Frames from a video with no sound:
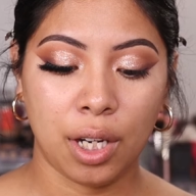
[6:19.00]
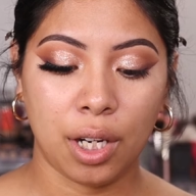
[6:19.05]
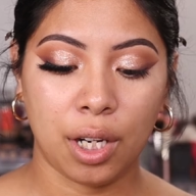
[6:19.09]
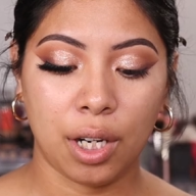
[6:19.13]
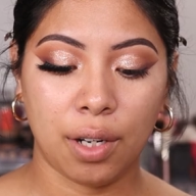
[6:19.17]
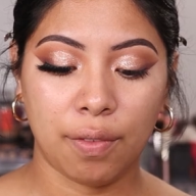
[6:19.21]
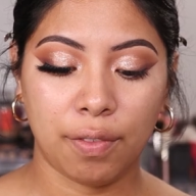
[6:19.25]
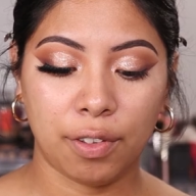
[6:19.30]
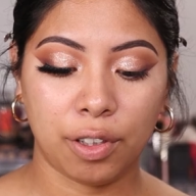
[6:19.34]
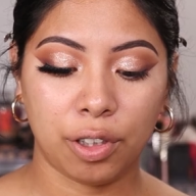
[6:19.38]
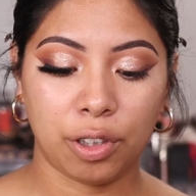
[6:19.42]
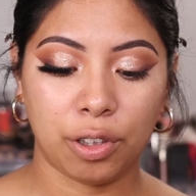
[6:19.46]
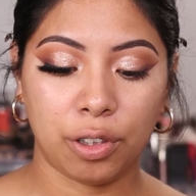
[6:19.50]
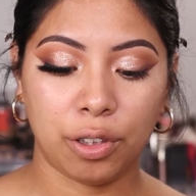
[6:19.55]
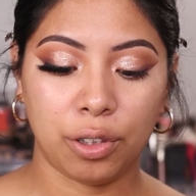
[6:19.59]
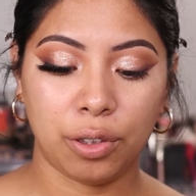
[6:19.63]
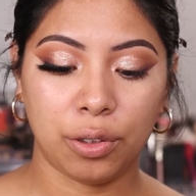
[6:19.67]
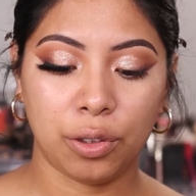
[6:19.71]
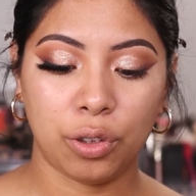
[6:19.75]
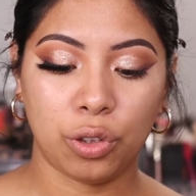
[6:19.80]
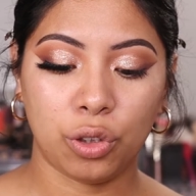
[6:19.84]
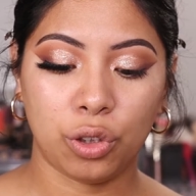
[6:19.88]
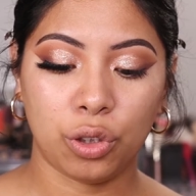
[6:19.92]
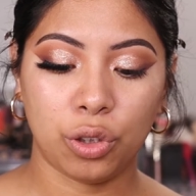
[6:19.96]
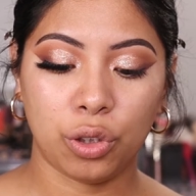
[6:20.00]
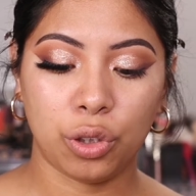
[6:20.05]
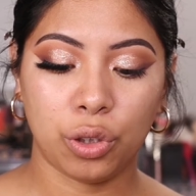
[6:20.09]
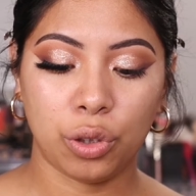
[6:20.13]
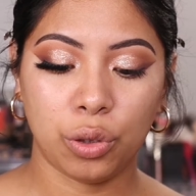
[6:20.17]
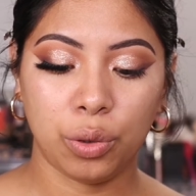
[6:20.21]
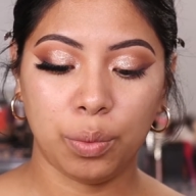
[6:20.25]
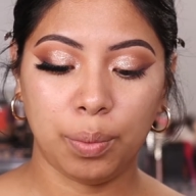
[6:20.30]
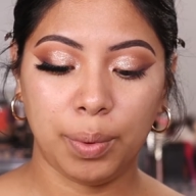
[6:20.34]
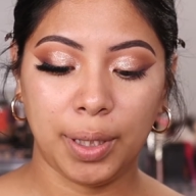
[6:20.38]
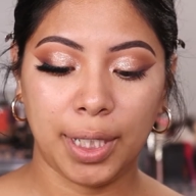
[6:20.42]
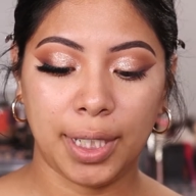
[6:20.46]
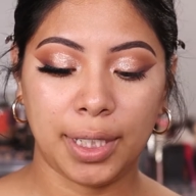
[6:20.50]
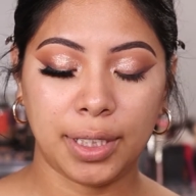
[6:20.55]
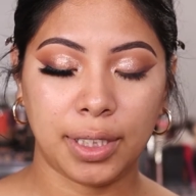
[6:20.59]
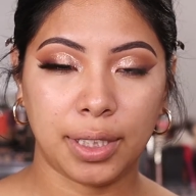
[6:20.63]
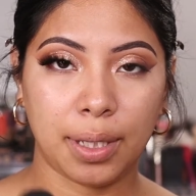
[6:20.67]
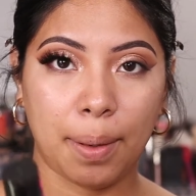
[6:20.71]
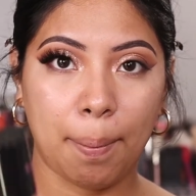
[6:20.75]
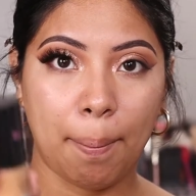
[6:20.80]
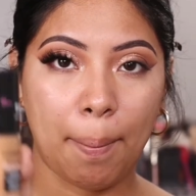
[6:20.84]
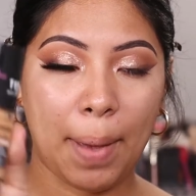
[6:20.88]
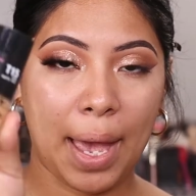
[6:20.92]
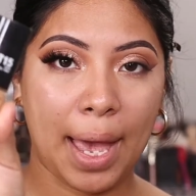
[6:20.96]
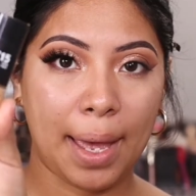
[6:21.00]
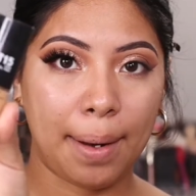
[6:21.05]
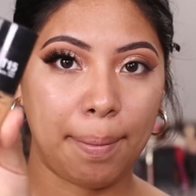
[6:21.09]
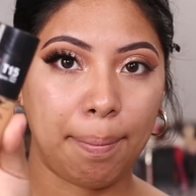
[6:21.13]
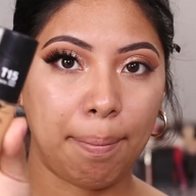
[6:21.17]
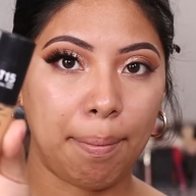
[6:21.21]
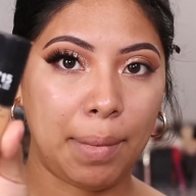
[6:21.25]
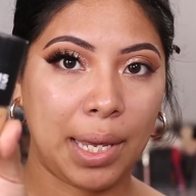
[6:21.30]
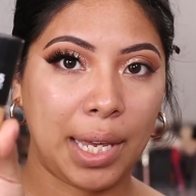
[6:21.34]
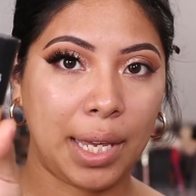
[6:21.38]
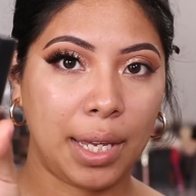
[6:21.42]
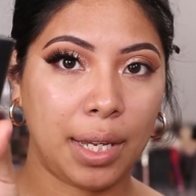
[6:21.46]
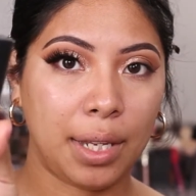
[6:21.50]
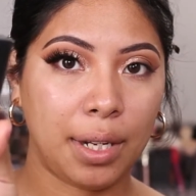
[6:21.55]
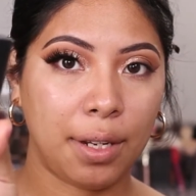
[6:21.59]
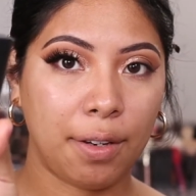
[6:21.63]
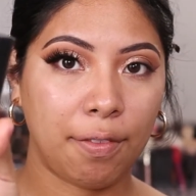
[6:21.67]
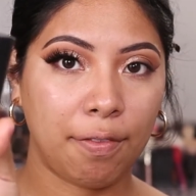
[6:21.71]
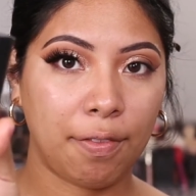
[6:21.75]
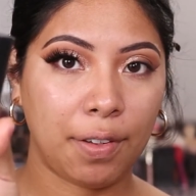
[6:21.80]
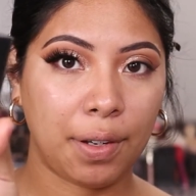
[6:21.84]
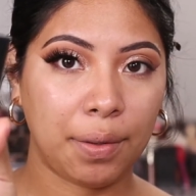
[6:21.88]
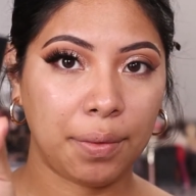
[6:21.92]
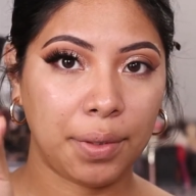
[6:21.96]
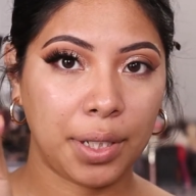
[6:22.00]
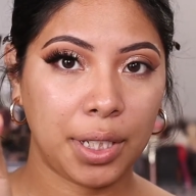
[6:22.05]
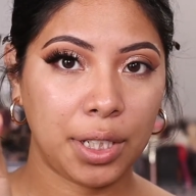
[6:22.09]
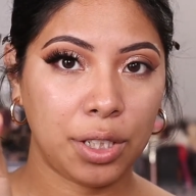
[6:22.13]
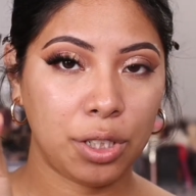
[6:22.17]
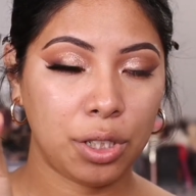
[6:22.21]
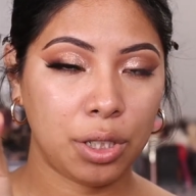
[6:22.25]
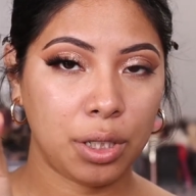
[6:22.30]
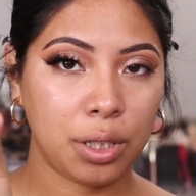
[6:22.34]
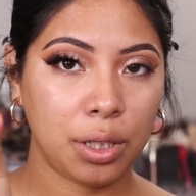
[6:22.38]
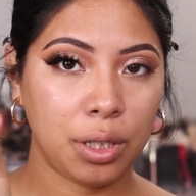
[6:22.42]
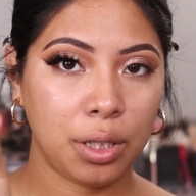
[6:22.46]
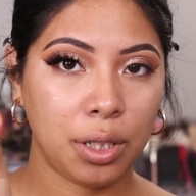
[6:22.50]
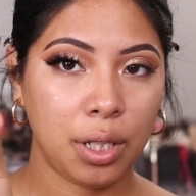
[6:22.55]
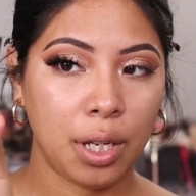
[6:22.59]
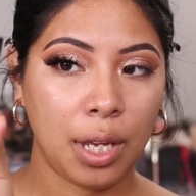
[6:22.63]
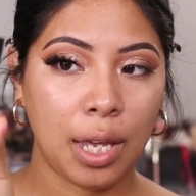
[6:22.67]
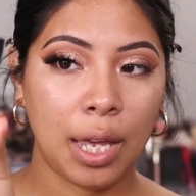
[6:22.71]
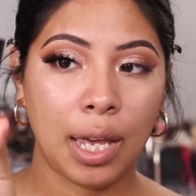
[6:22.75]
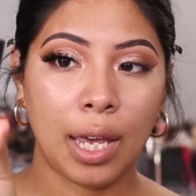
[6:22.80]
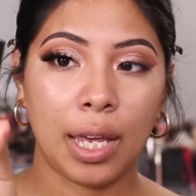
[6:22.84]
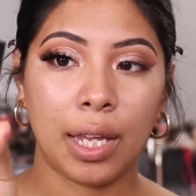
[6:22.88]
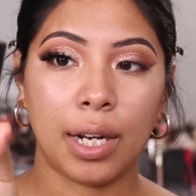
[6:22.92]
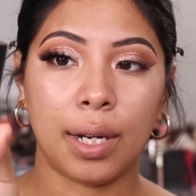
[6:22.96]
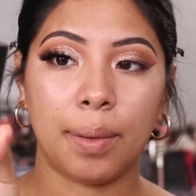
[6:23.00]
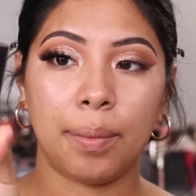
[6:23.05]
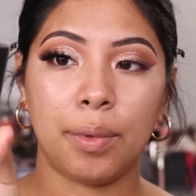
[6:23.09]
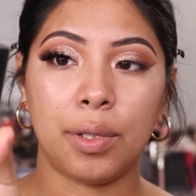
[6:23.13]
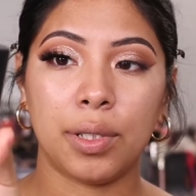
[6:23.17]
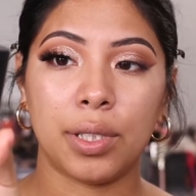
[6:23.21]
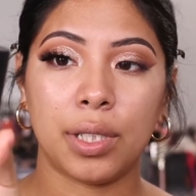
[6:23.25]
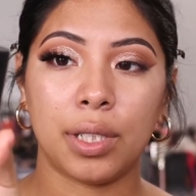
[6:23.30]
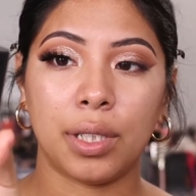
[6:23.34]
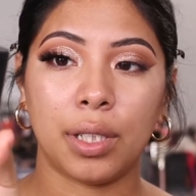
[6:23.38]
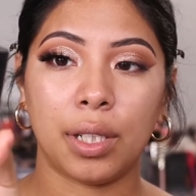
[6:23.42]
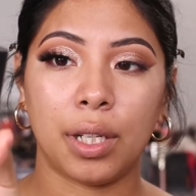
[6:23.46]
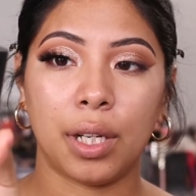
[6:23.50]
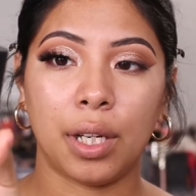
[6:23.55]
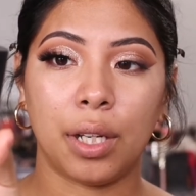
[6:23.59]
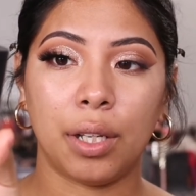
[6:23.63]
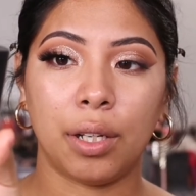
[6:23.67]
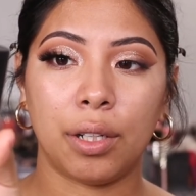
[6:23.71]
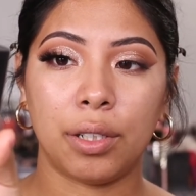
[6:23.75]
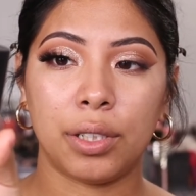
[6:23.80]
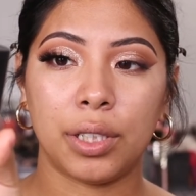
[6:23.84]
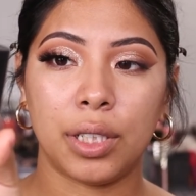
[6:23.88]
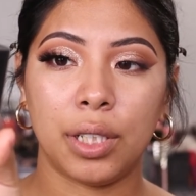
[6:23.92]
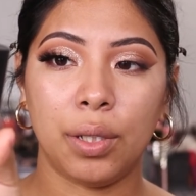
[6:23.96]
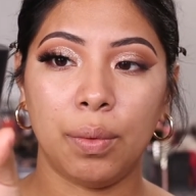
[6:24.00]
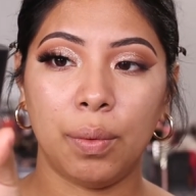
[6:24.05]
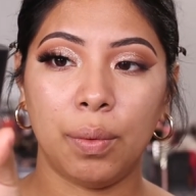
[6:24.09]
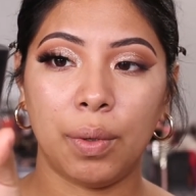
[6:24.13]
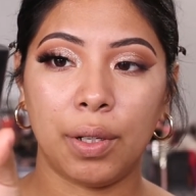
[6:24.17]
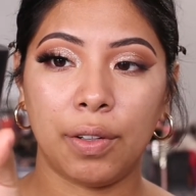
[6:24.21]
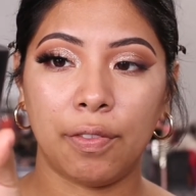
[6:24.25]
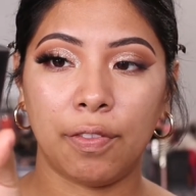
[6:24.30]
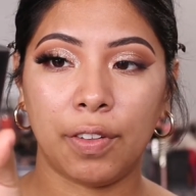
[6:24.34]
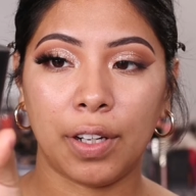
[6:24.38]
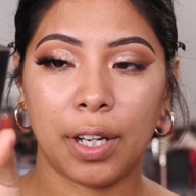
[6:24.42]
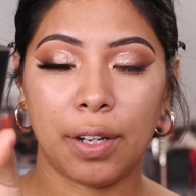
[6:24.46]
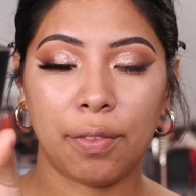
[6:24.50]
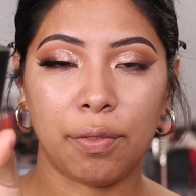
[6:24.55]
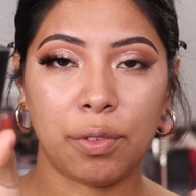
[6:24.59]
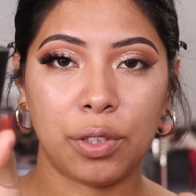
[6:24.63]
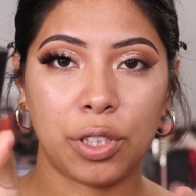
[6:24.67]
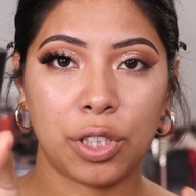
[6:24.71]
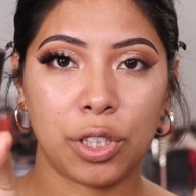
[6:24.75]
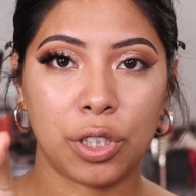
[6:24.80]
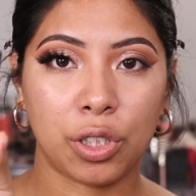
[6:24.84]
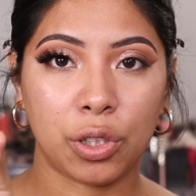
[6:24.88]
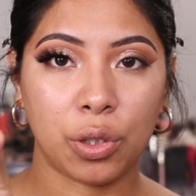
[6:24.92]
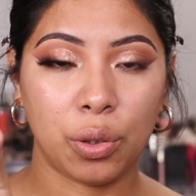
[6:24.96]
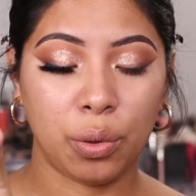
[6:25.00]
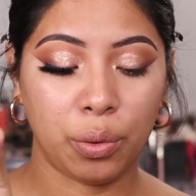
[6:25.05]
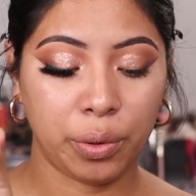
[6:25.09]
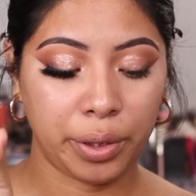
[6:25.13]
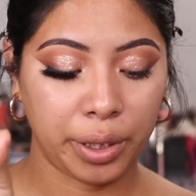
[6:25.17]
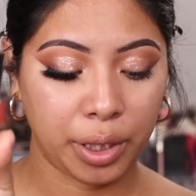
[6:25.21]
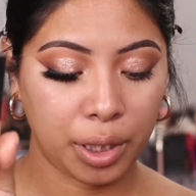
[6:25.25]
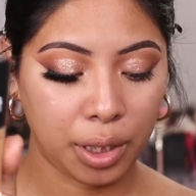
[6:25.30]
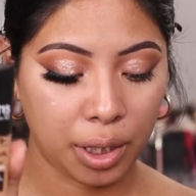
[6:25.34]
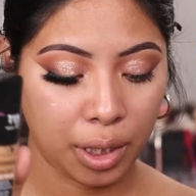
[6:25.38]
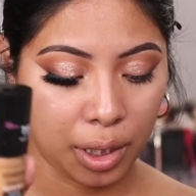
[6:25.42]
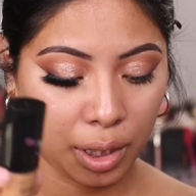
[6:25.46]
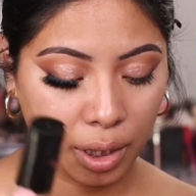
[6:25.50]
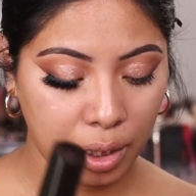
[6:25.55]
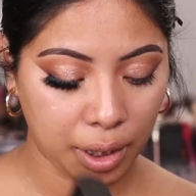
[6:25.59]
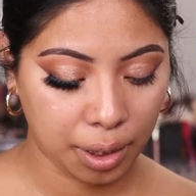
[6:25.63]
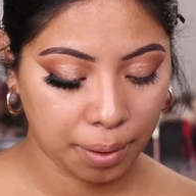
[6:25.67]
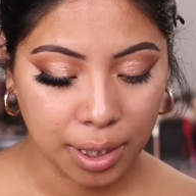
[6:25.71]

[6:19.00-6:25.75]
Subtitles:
CoverGirl True Blend Matte Made foundation, and I'm using the color T15, which is Golden Honey.